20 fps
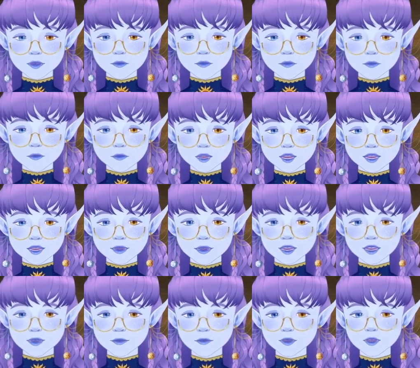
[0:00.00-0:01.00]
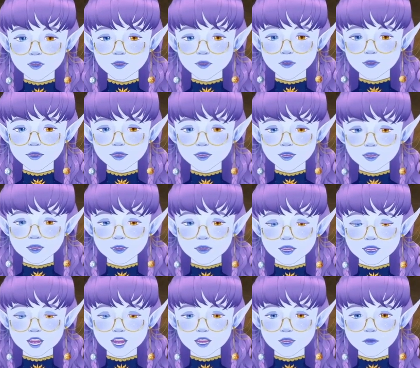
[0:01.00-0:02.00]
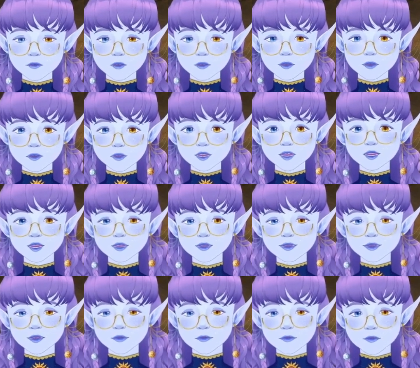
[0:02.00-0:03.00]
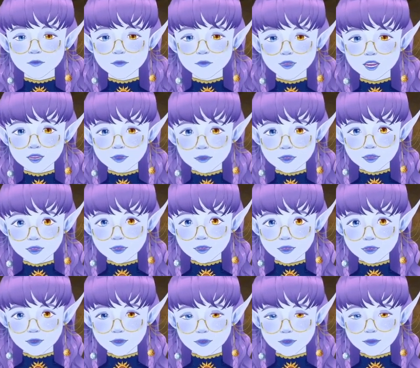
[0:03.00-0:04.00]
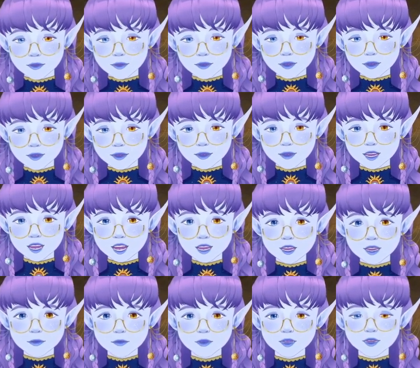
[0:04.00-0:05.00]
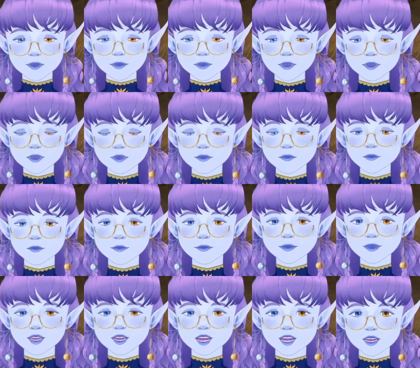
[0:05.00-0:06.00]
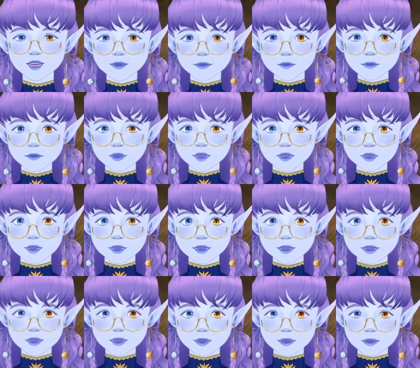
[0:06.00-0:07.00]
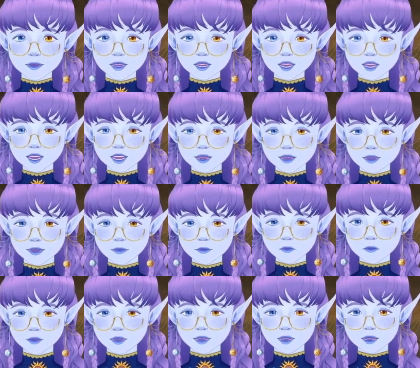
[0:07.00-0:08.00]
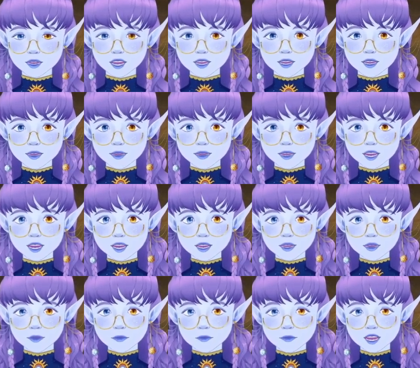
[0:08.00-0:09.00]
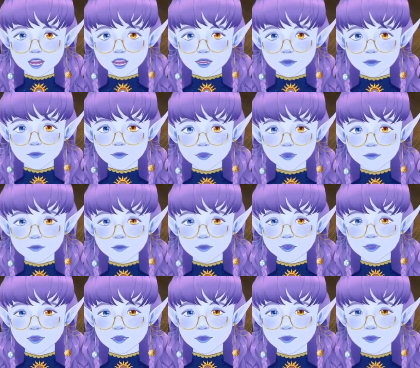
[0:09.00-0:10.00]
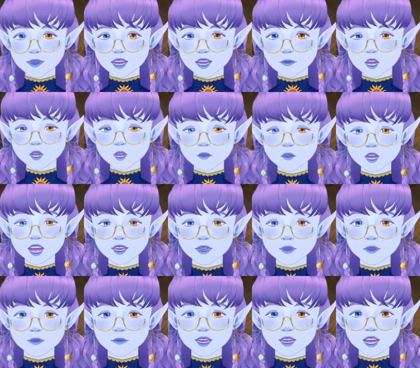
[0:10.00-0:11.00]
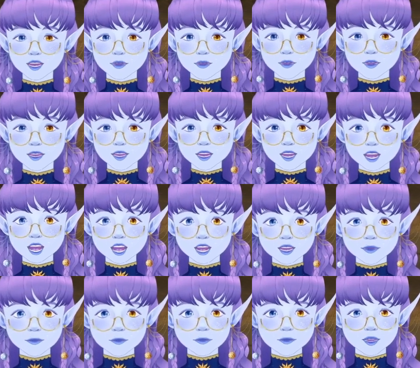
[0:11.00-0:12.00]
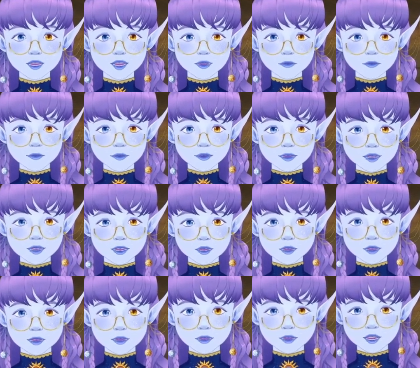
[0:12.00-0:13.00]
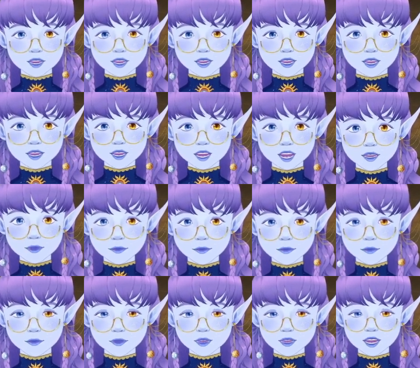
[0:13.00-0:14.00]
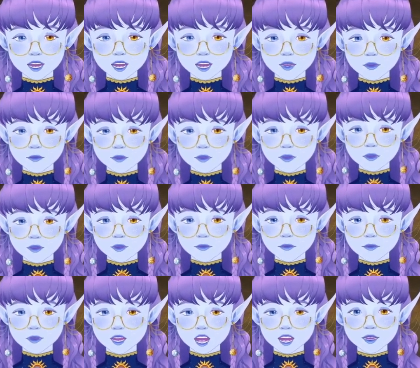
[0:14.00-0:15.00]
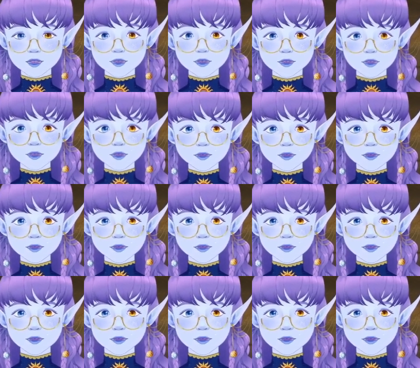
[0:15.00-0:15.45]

Racateviyar and our little brother, our little scaly brother, whose name I wish I could tell you I remembered his name. Oh, I do actually. I believe it was Irakaraka after our father.